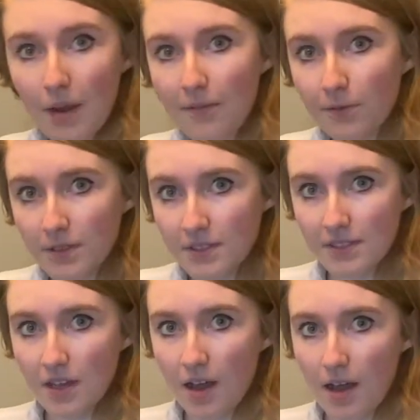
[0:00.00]

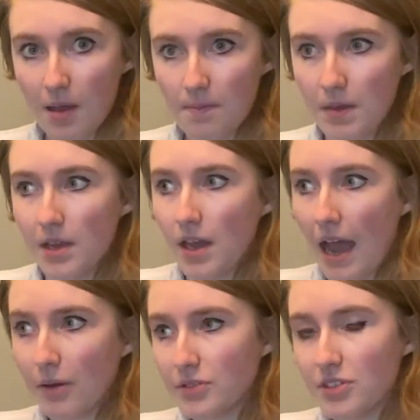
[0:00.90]
reference,
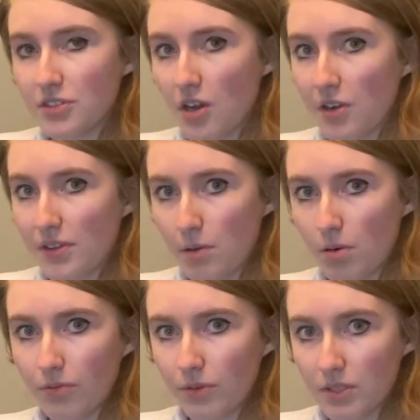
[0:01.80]
ounces are the
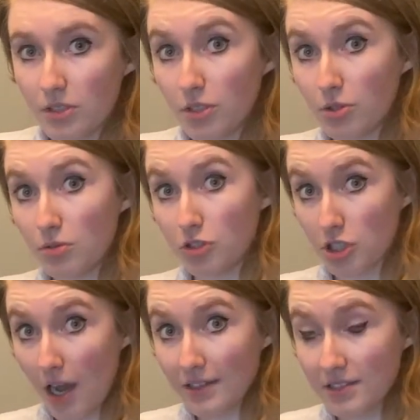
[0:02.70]
equivalent to
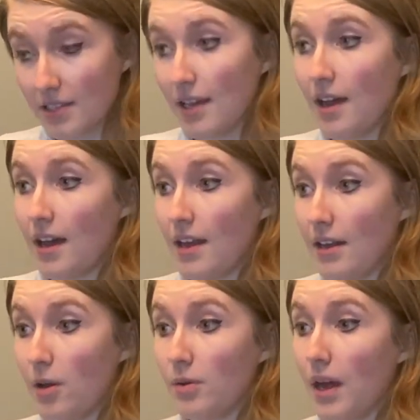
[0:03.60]
shots. And
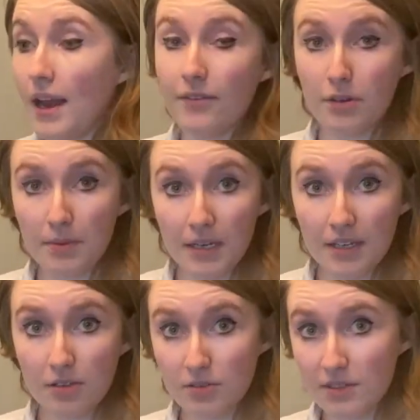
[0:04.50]
I know not everybody
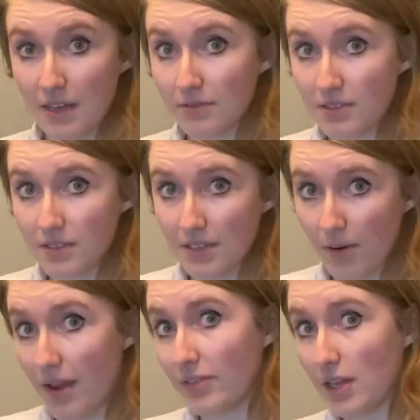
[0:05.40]
uses ounces. I
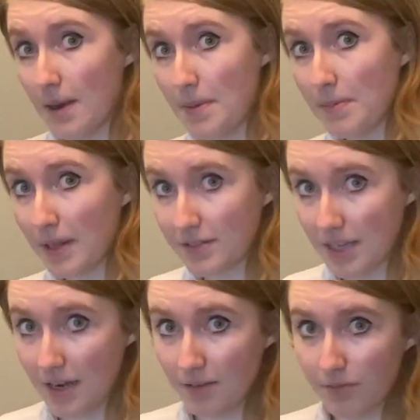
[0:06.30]
know I have a lot of people
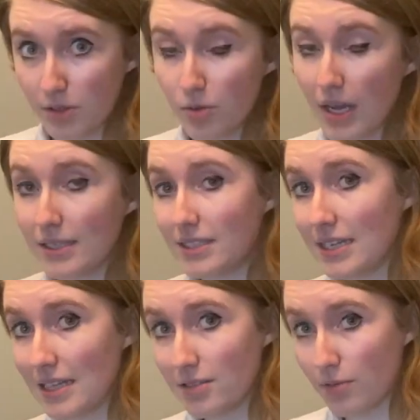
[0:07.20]
outside of the United
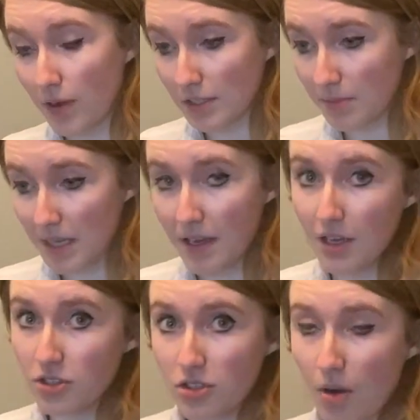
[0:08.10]
States who follow me.
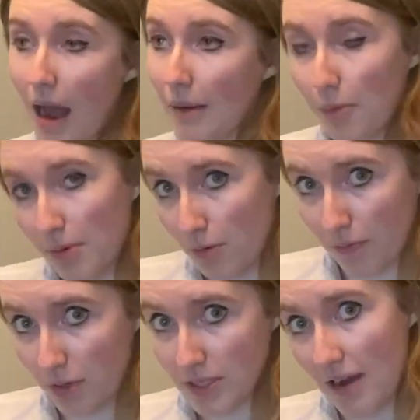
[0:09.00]
So I will be
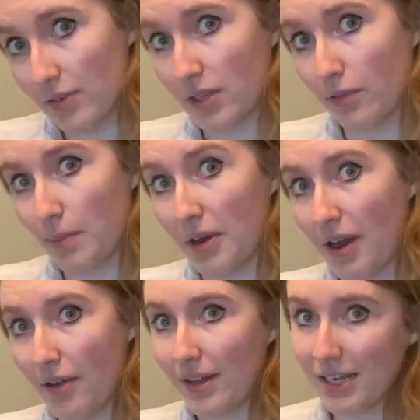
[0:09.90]
referring to everything from here on
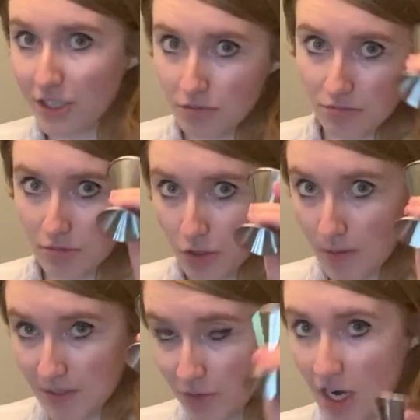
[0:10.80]
out in
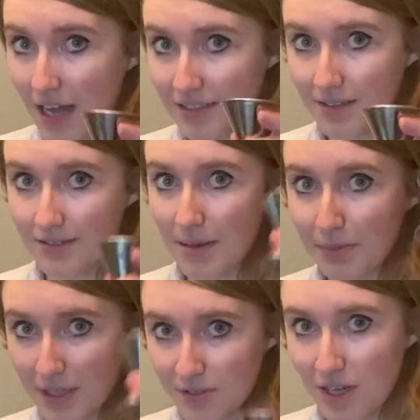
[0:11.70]
terms of shots, because I
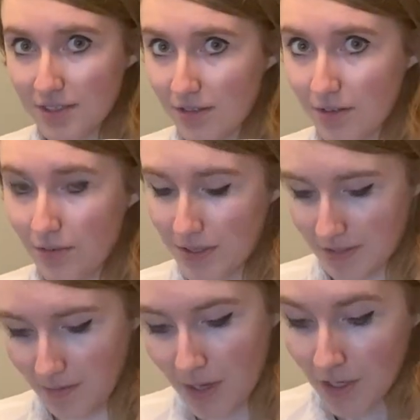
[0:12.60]
believe shots are
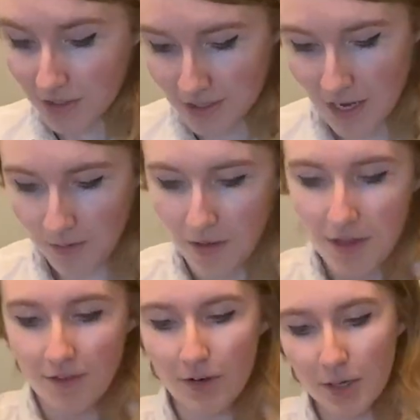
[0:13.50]
universal. So
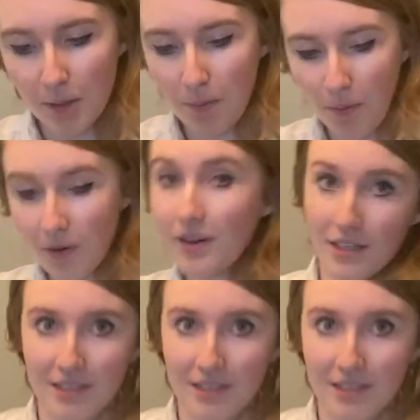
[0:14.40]
the vertical pour